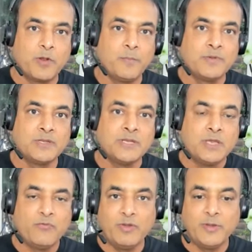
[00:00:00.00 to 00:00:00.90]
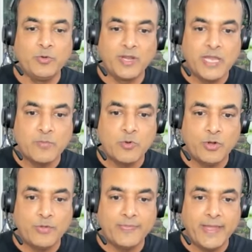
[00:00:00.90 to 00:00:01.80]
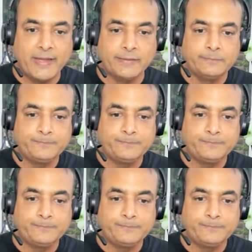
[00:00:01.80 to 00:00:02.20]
prompt? We'll be doing a demo on that.